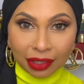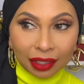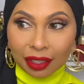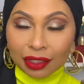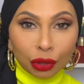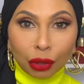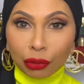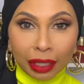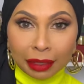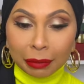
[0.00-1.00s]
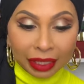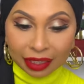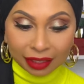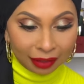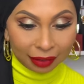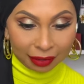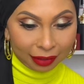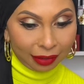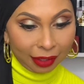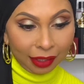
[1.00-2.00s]
and it's already made this list.
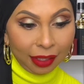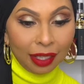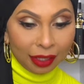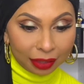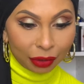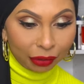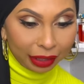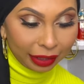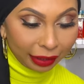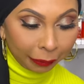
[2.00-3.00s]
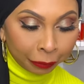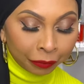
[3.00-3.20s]
Okay, it already did.